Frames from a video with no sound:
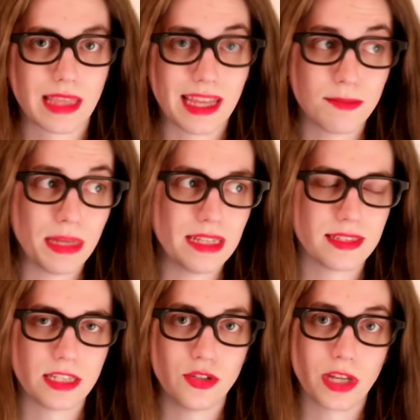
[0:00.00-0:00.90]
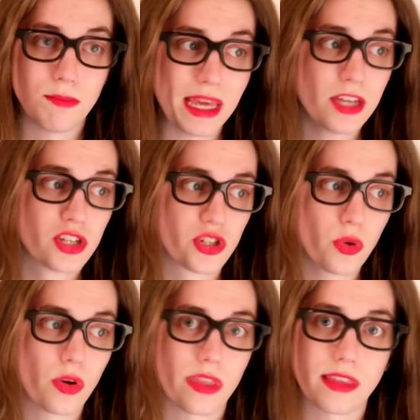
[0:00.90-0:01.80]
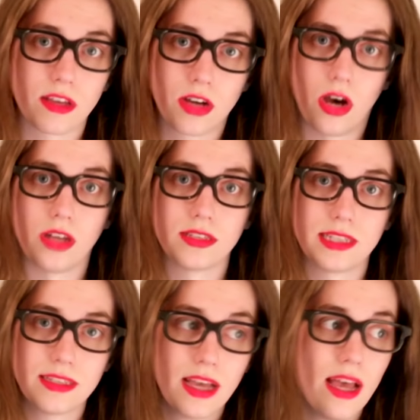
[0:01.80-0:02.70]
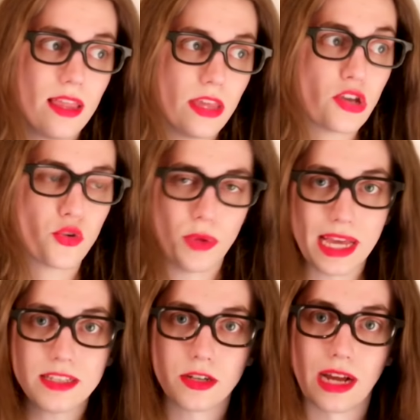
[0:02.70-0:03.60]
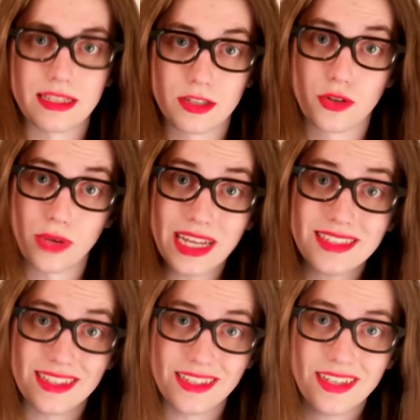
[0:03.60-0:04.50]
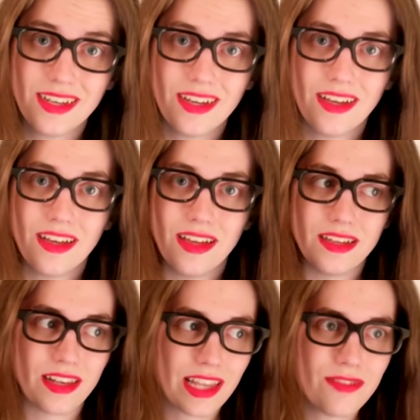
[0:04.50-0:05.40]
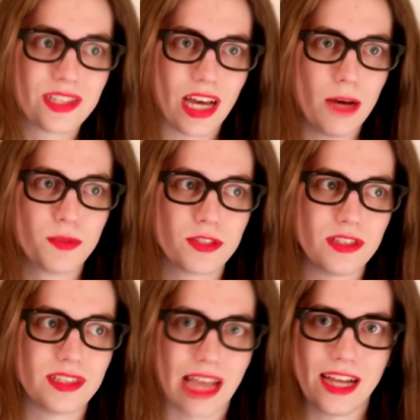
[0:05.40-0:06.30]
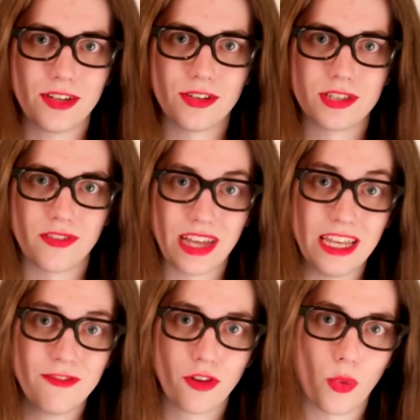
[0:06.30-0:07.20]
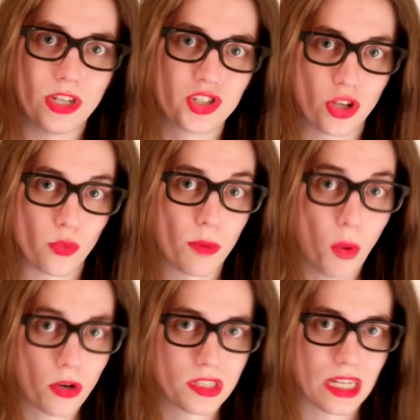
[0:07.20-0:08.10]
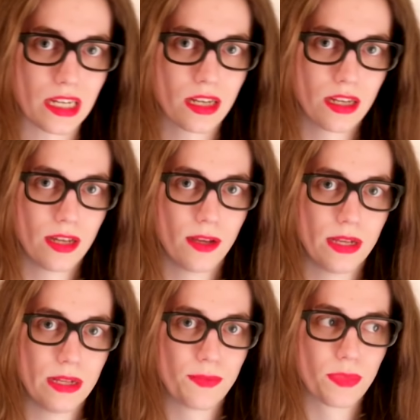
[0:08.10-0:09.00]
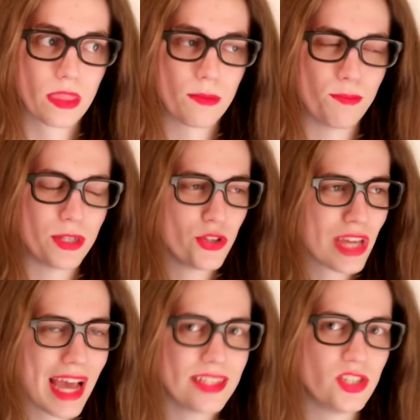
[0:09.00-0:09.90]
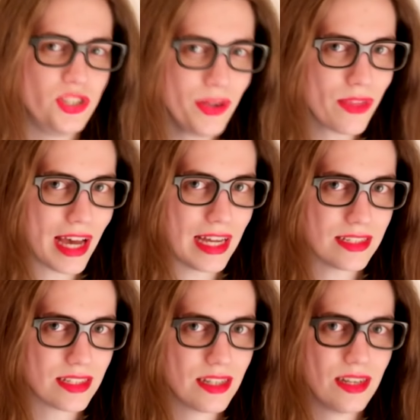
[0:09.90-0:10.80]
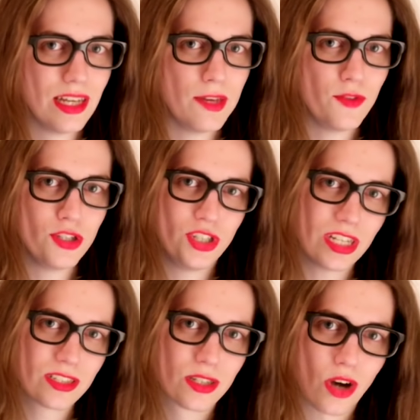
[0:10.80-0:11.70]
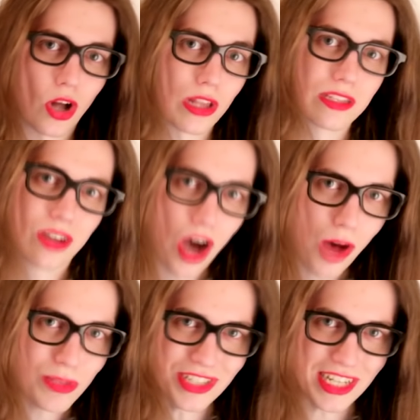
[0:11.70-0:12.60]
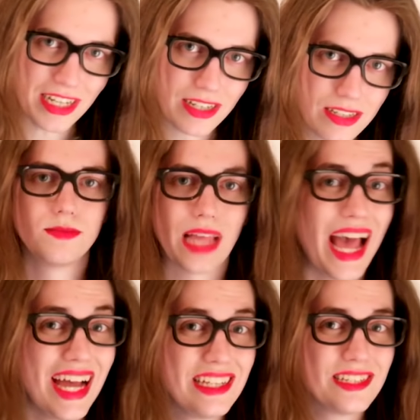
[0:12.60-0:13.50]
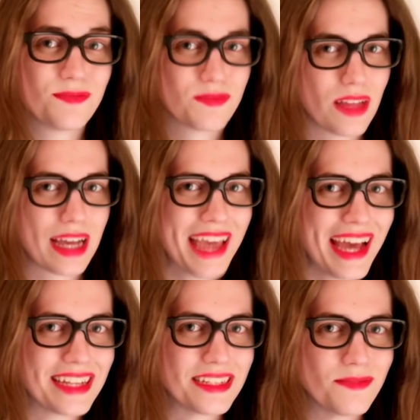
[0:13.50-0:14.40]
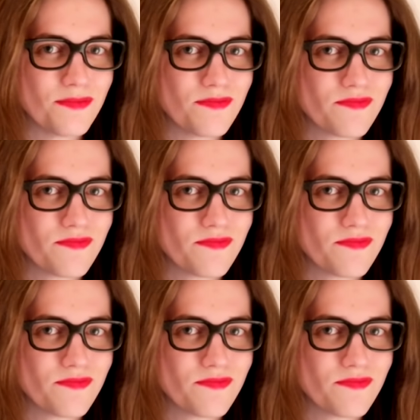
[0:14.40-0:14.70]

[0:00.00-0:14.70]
And that means that you can make sure that the content the creator has created lives up to the standards of influential reporting. But you can't do that if you just call it comedy. And again...